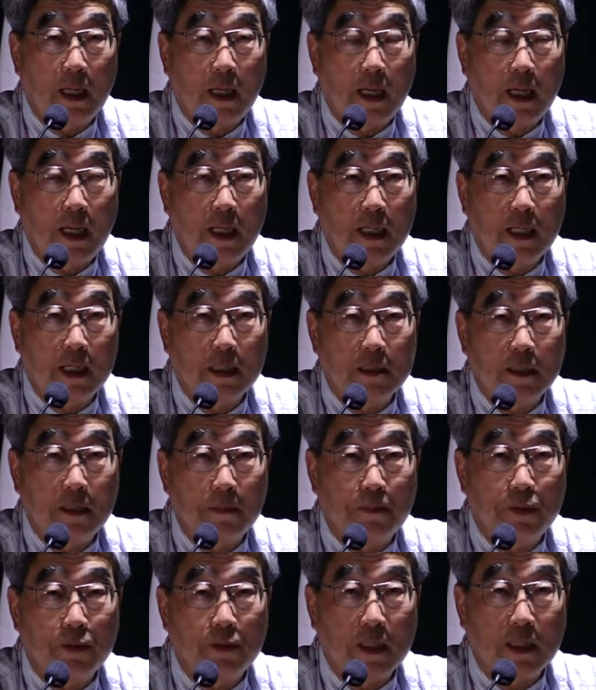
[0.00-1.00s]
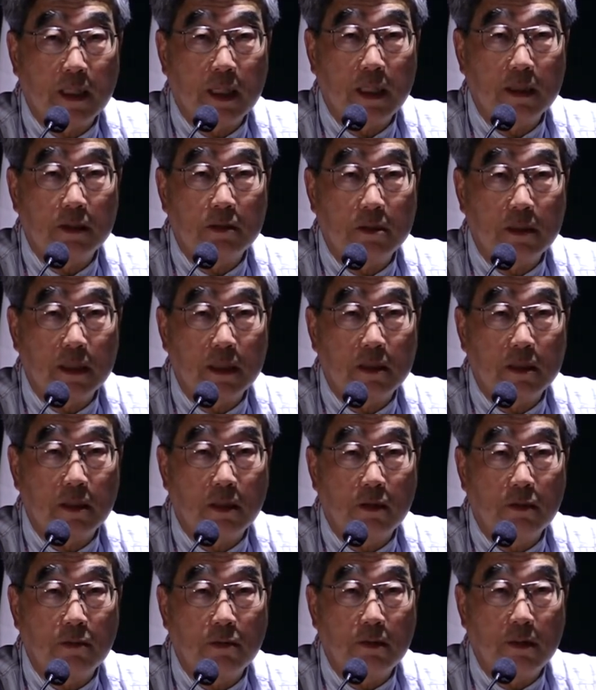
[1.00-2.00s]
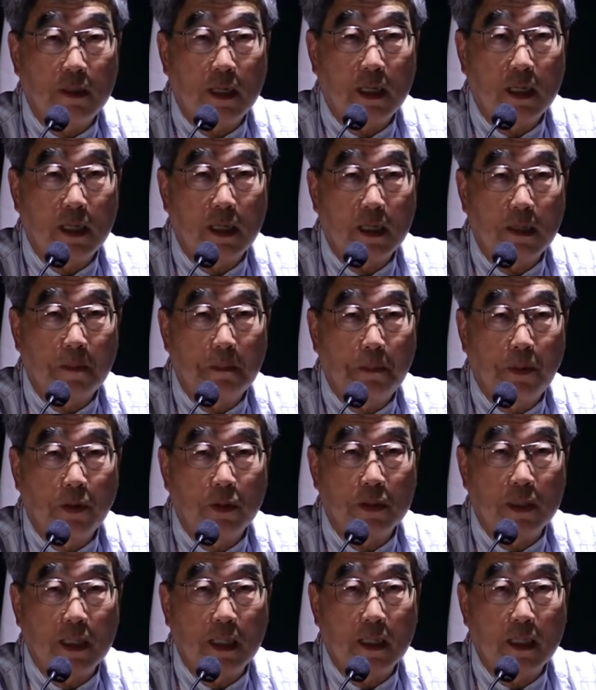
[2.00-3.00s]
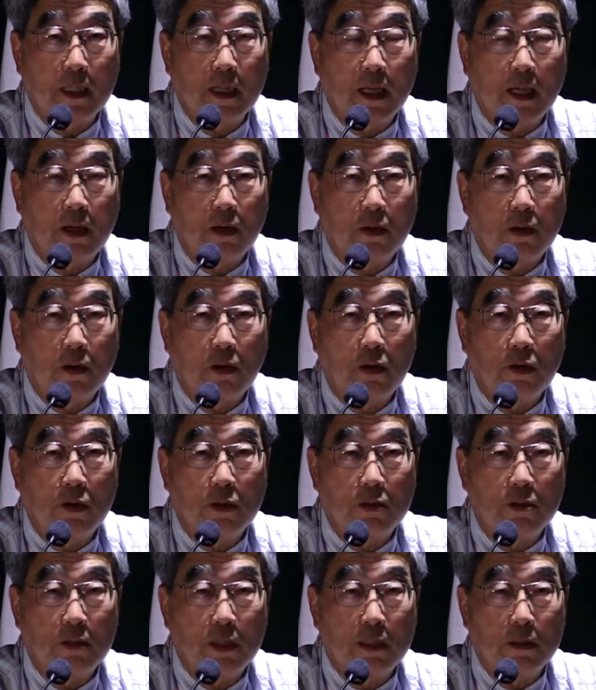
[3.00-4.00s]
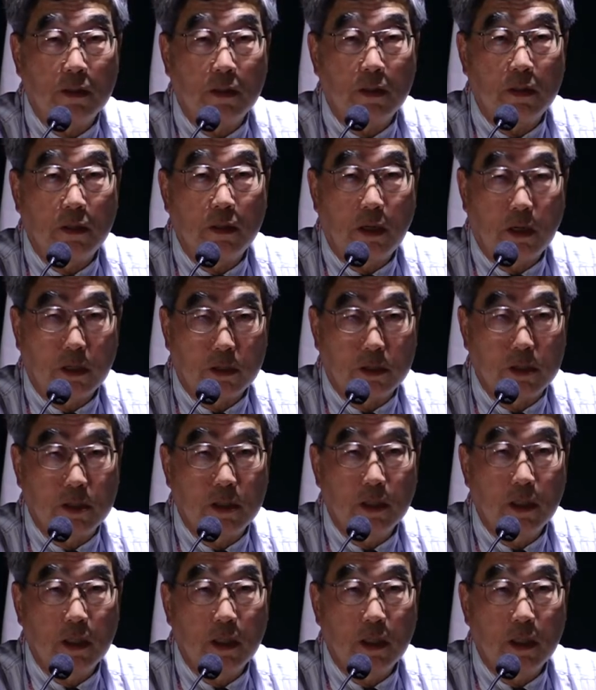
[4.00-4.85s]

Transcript: energy poor country, so we are importing oil a lot.